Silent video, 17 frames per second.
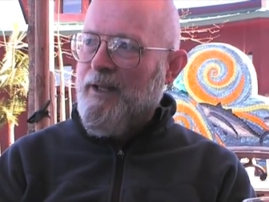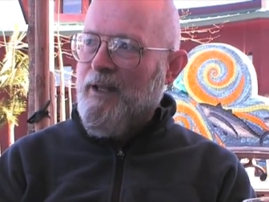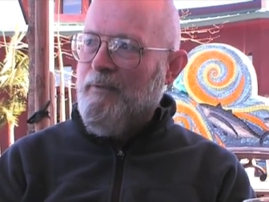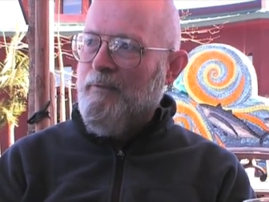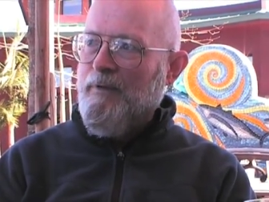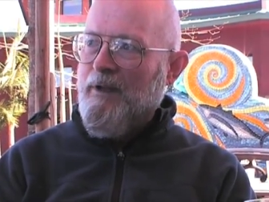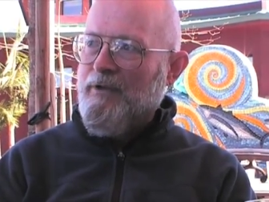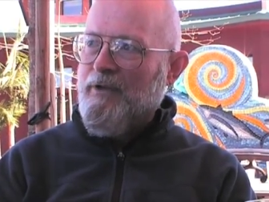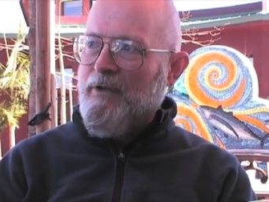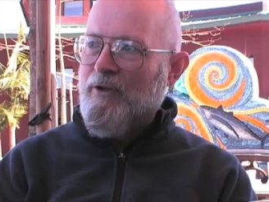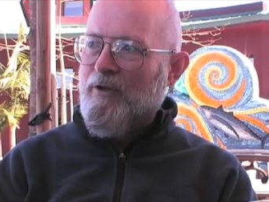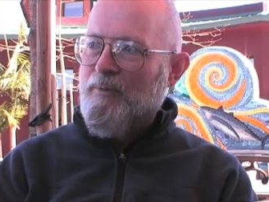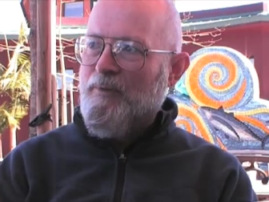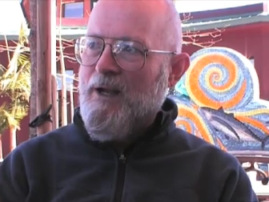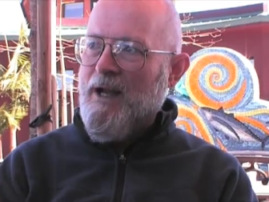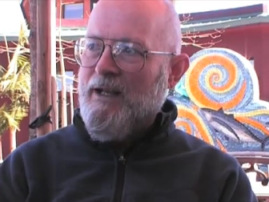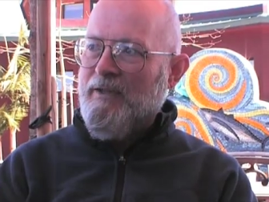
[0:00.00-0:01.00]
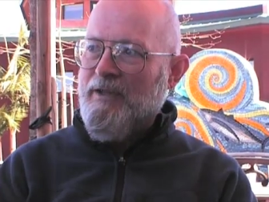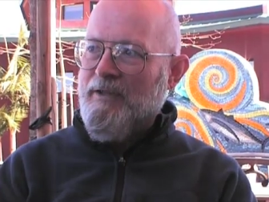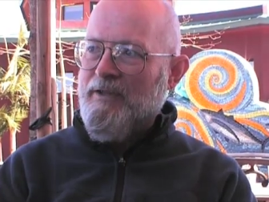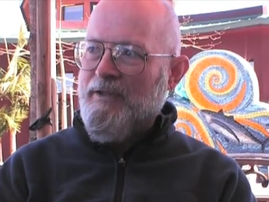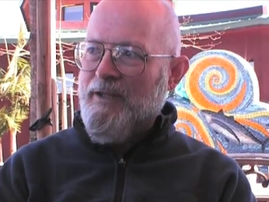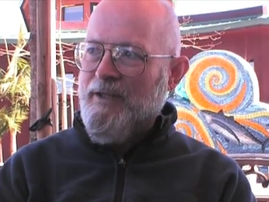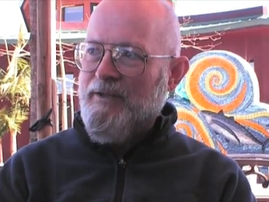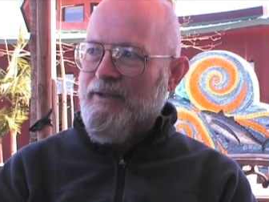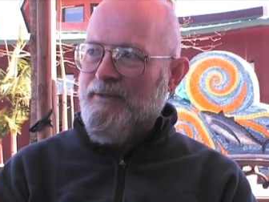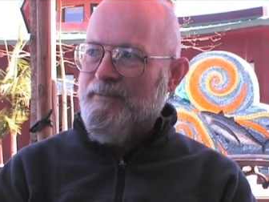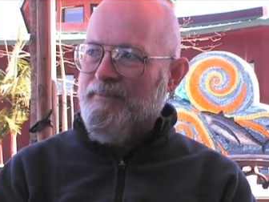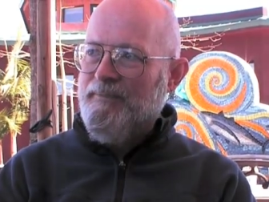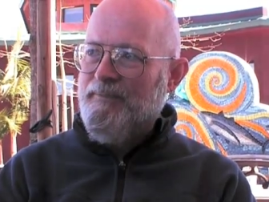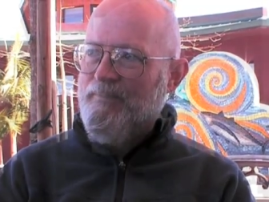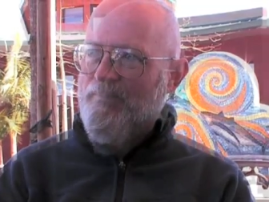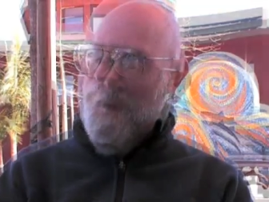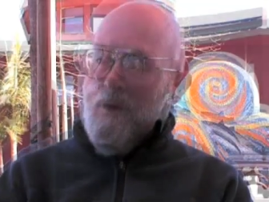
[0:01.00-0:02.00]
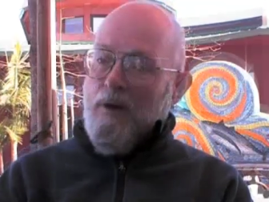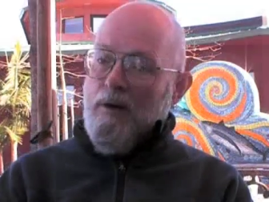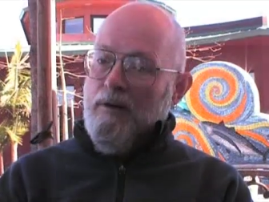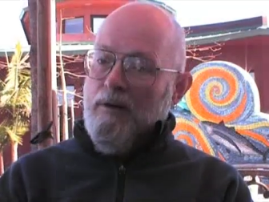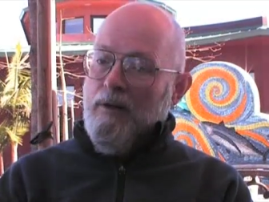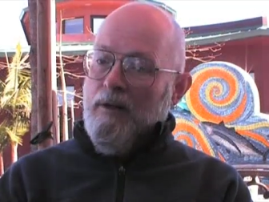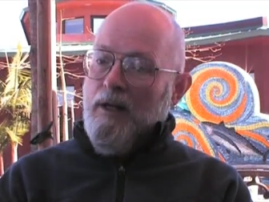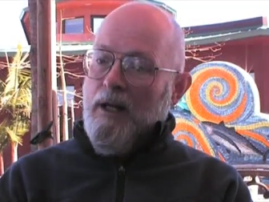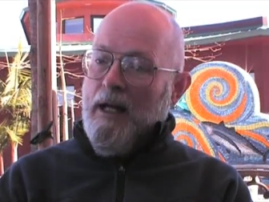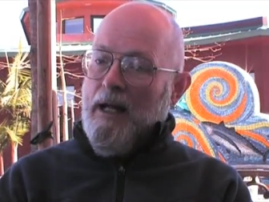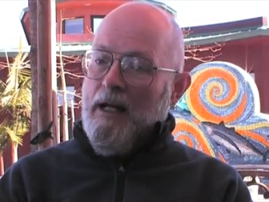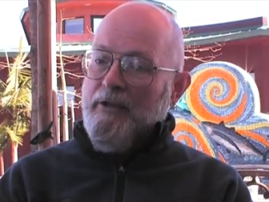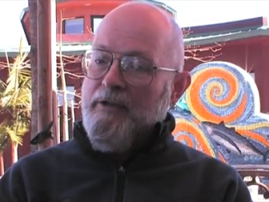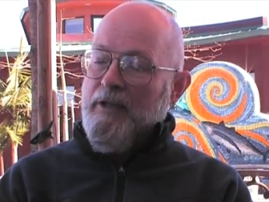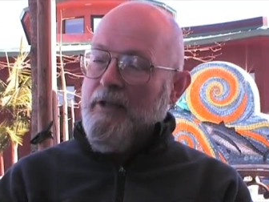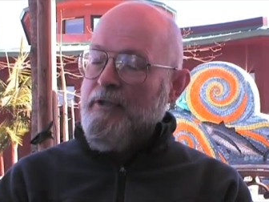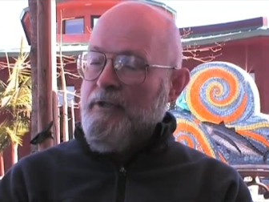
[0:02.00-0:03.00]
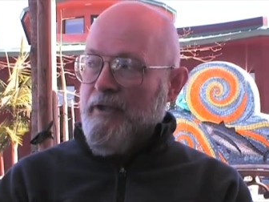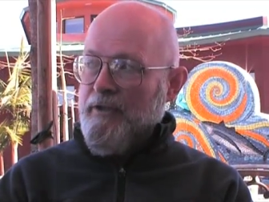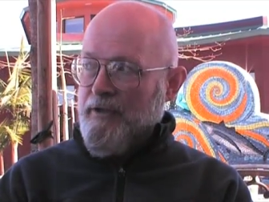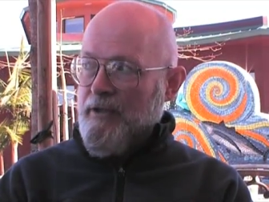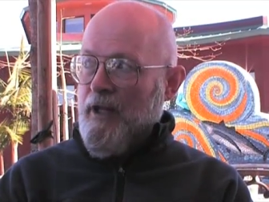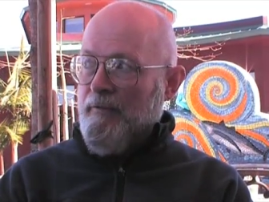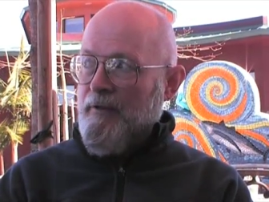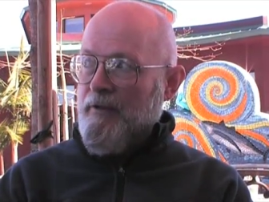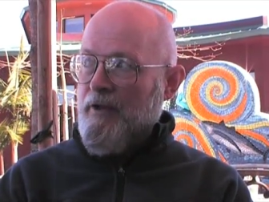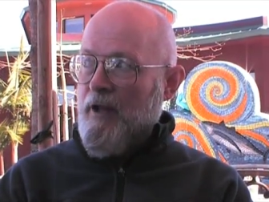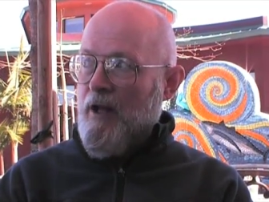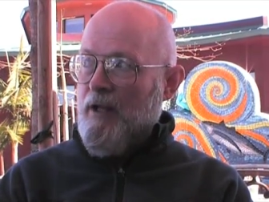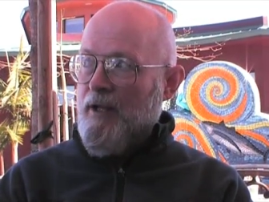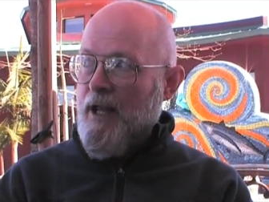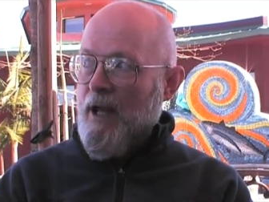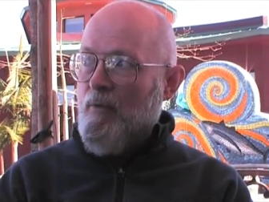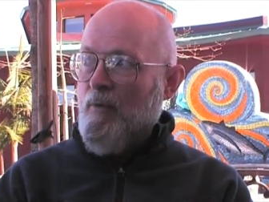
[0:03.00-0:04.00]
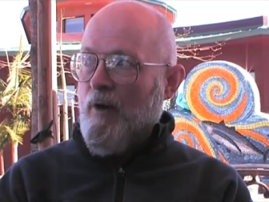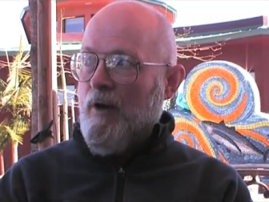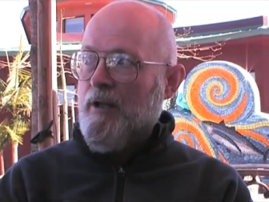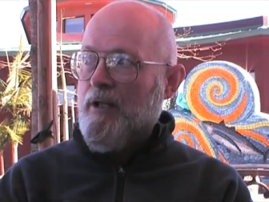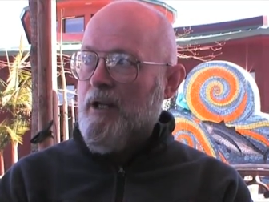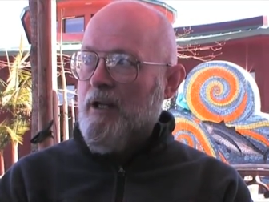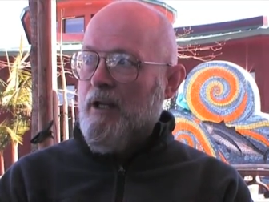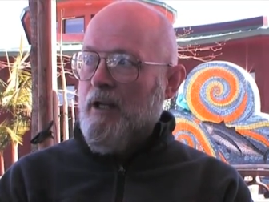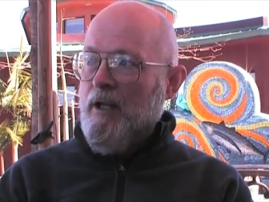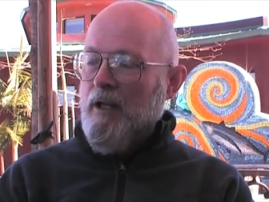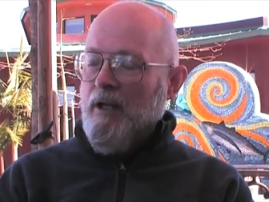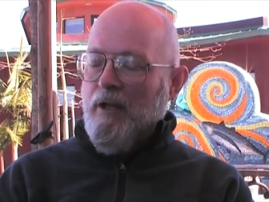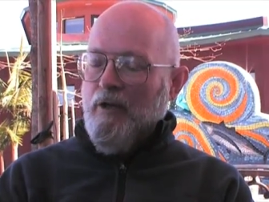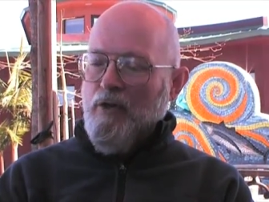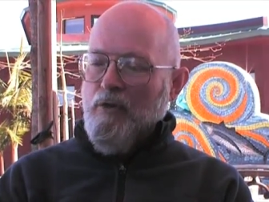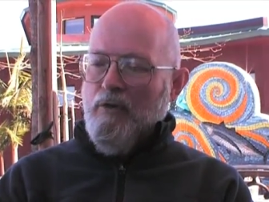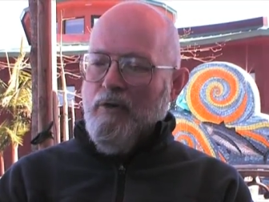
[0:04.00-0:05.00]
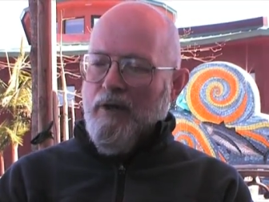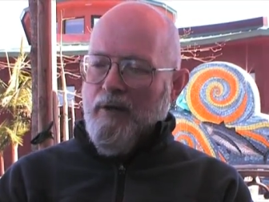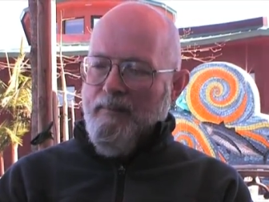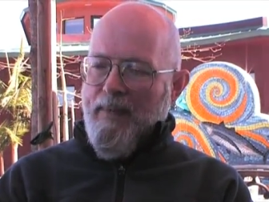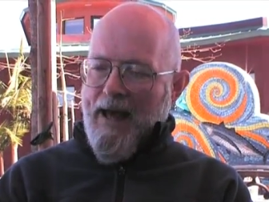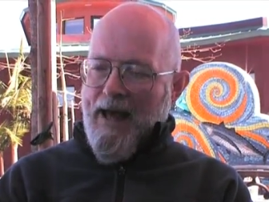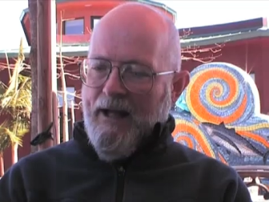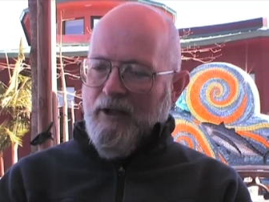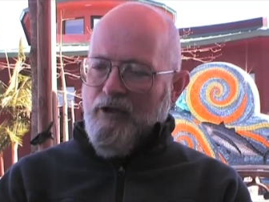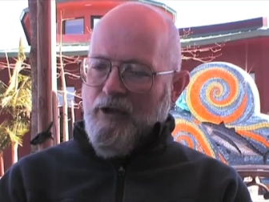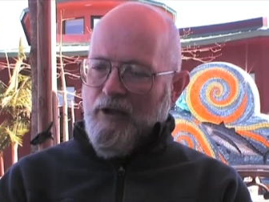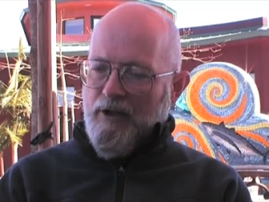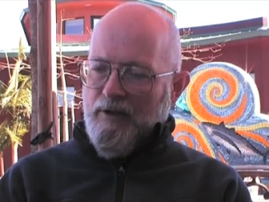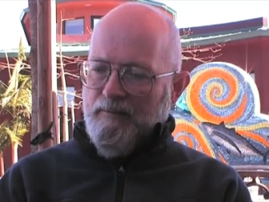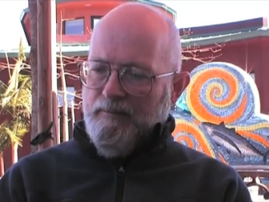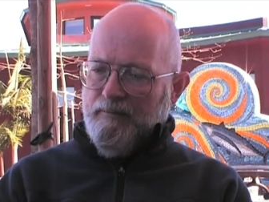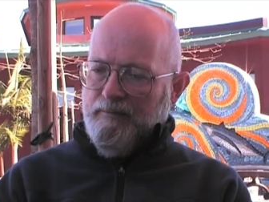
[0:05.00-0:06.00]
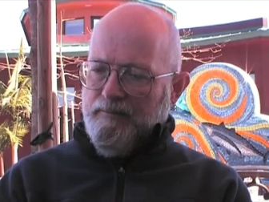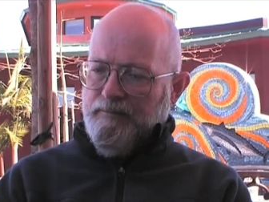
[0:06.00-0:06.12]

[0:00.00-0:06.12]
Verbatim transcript: in physical processes. Furthermore, since this stuff is all networked, you could imagine